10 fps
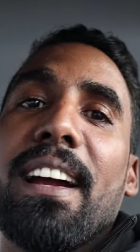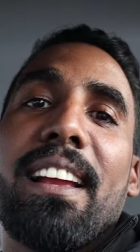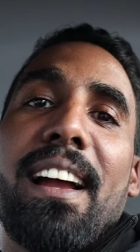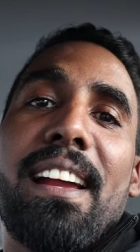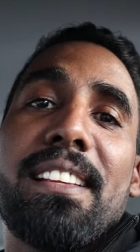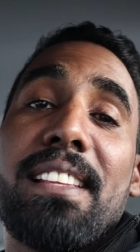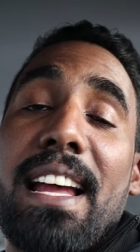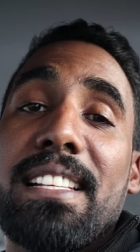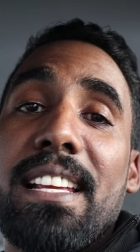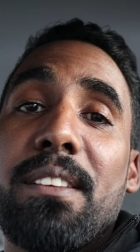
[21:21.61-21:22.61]
All right, guys,
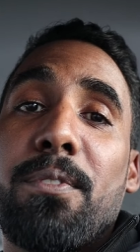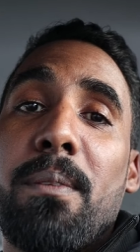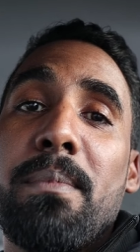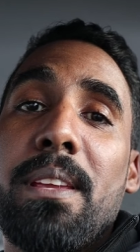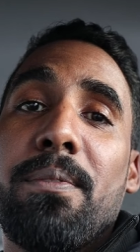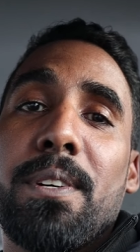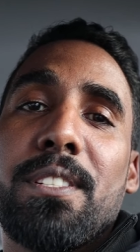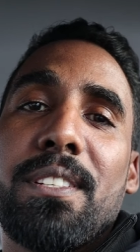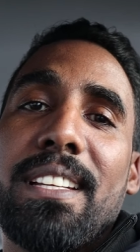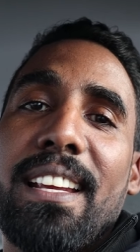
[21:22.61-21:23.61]
that's it from me for
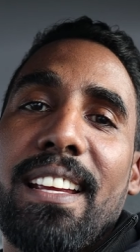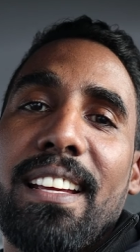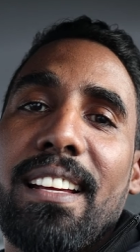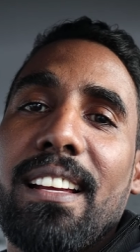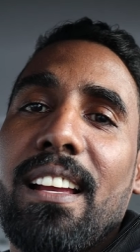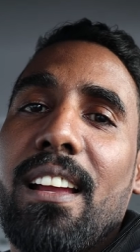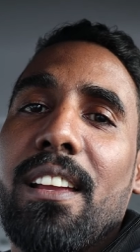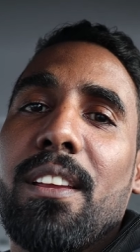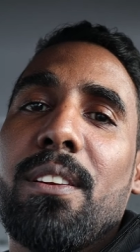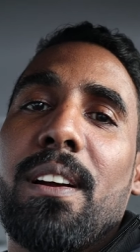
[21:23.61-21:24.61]
today.
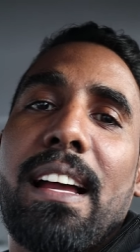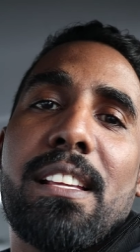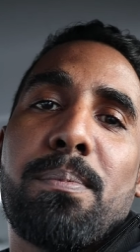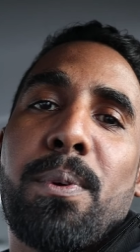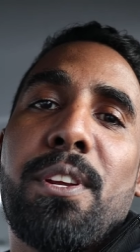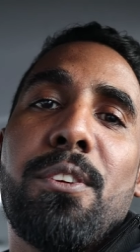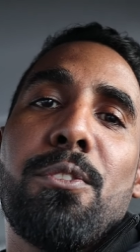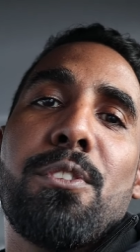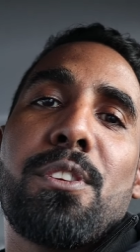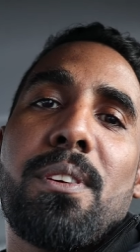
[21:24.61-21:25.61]
You know, as per
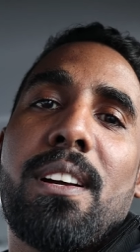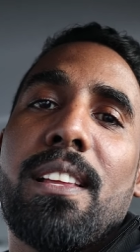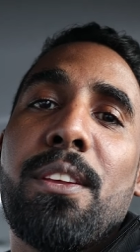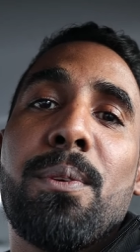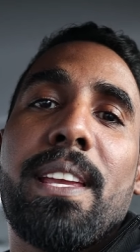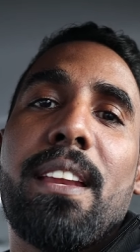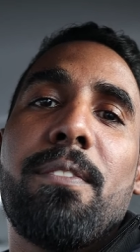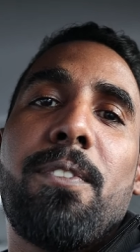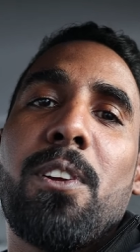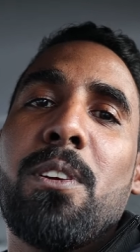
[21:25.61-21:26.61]
usual, you can
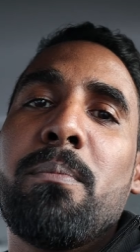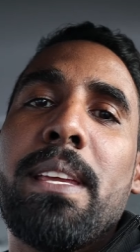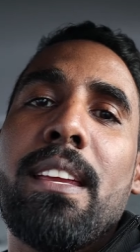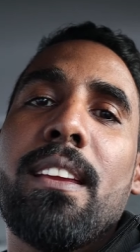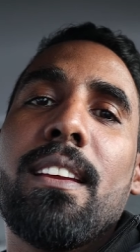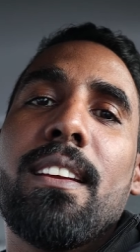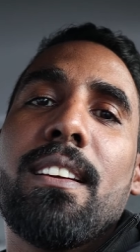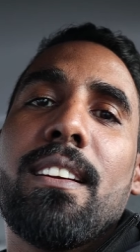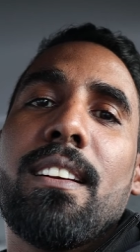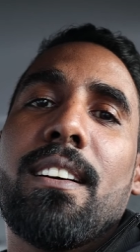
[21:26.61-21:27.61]
follow me
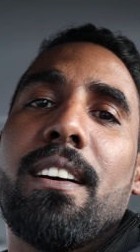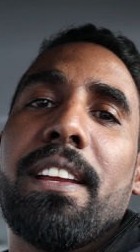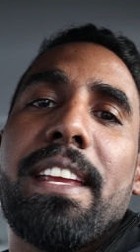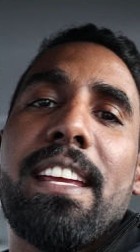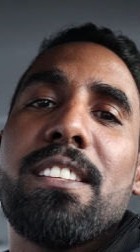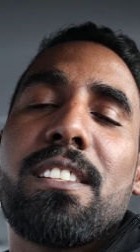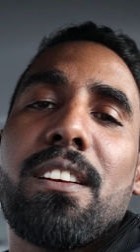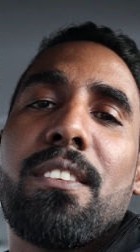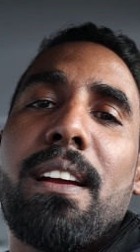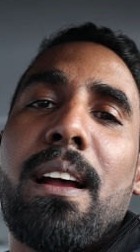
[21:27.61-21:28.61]
on
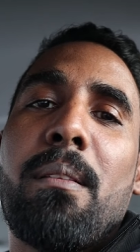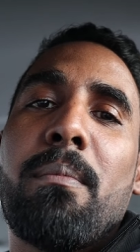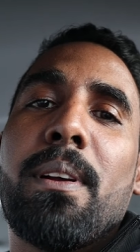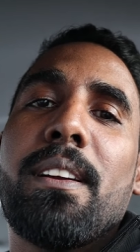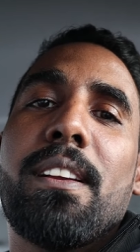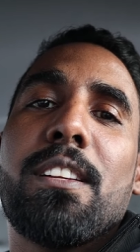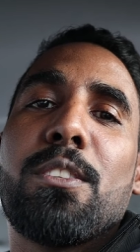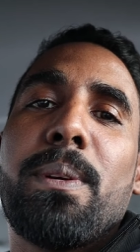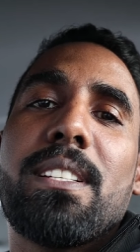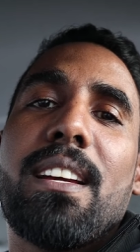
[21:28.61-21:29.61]
Instagram,
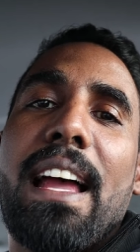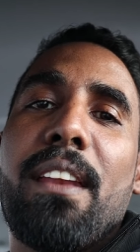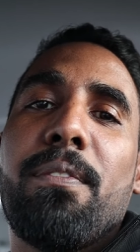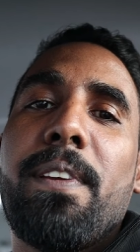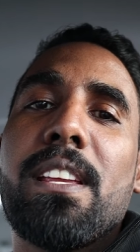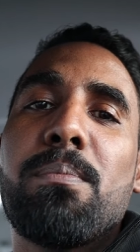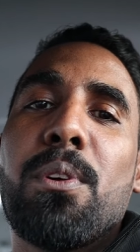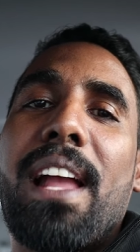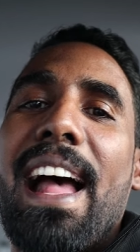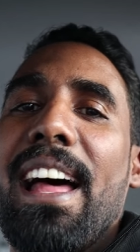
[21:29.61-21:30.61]
Twitter, and
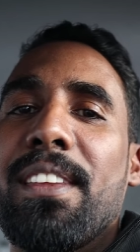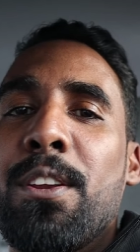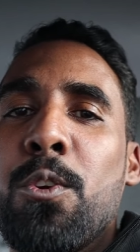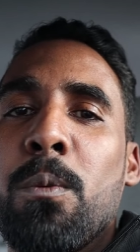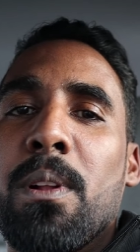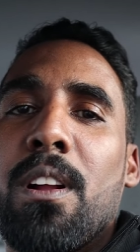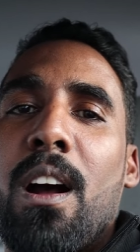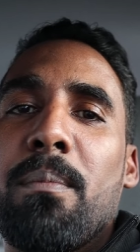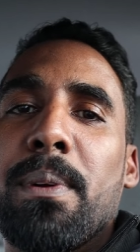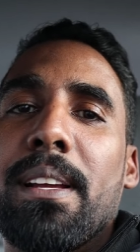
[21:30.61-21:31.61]
Facebook at The Noble
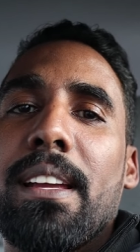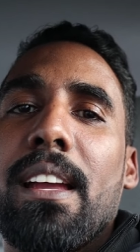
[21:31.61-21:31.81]
Cop.